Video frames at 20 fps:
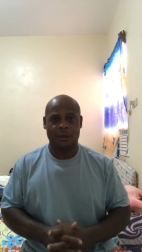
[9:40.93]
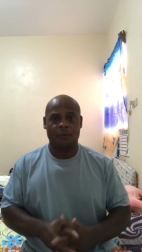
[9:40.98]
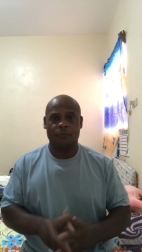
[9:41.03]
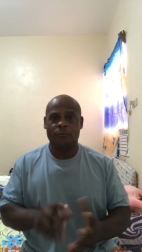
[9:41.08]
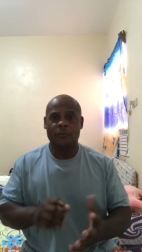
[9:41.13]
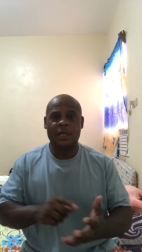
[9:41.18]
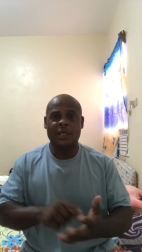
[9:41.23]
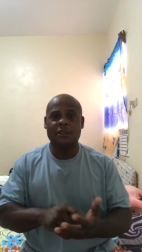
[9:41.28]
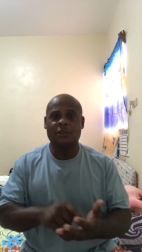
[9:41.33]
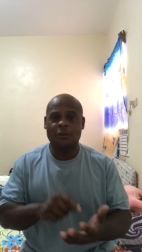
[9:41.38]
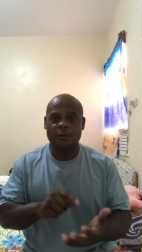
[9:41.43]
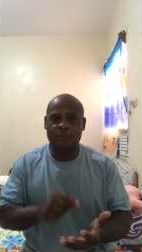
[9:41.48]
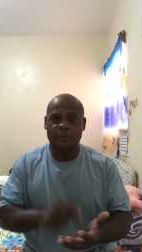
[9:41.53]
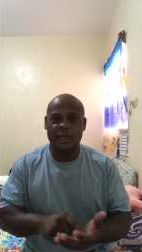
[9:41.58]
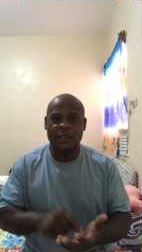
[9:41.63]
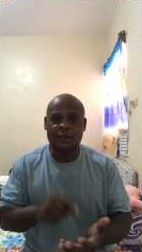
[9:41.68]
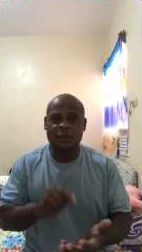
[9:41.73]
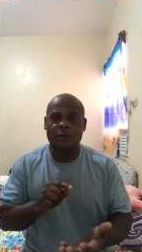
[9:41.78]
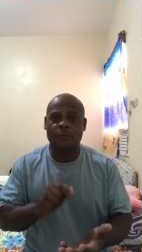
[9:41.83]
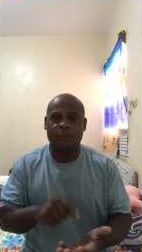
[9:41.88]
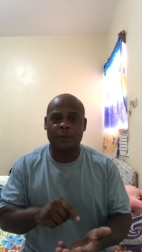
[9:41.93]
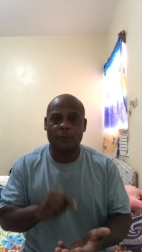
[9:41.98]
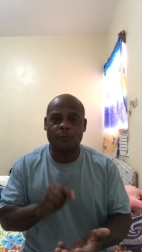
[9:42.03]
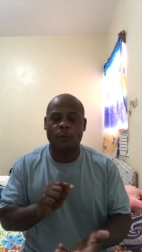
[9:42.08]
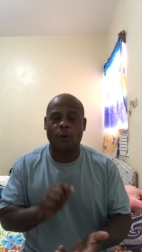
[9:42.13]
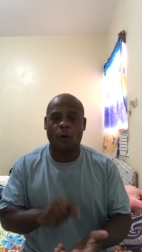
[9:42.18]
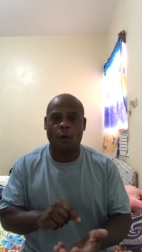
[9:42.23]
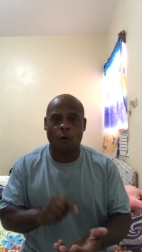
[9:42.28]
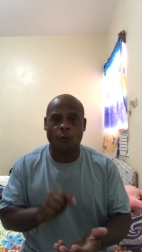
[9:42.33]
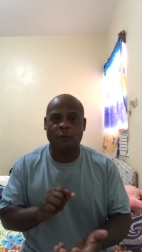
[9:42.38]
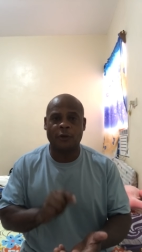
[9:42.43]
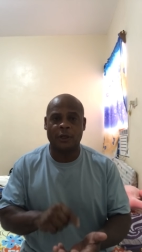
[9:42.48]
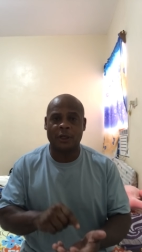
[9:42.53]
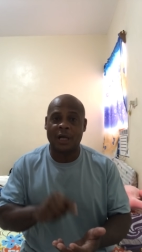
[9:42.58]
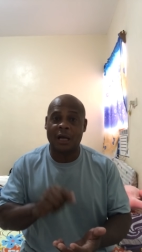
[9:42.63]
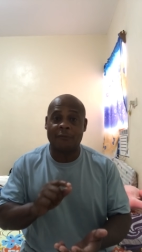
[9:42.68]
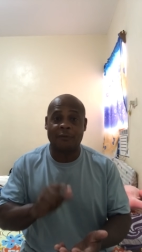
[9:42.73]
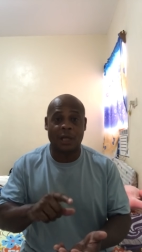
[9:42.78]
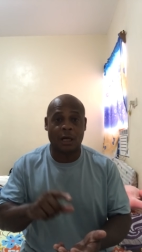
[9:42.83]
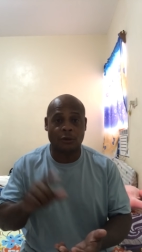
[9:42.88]
Millions and millions of people over here
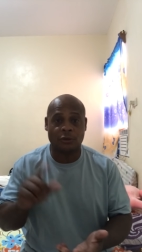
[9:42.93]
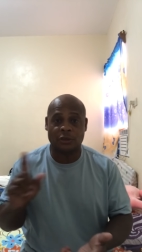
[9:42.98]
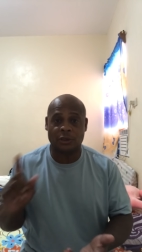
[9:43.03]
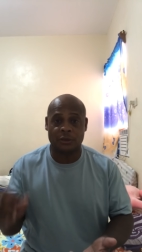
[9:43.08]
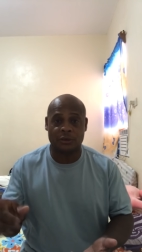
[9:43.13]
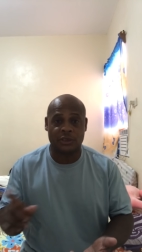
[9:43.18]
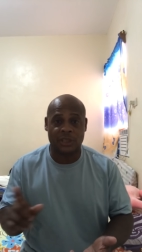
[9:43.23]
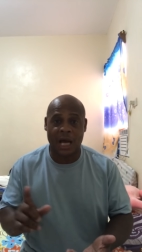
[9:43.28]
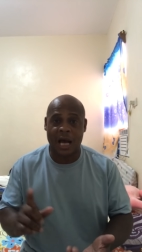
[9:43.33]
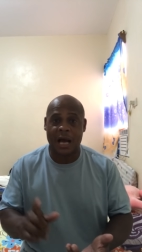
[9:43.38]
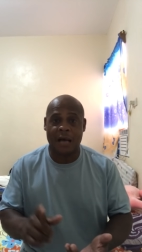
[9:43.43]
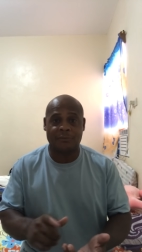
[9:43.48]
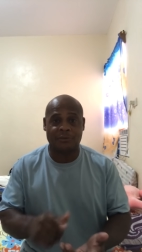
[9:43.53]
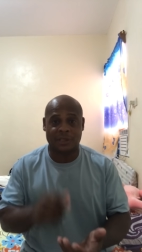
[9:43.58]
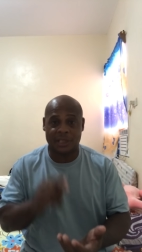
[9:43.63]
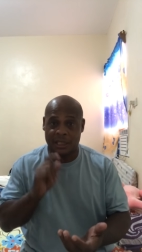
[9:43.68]
have lost their jobs.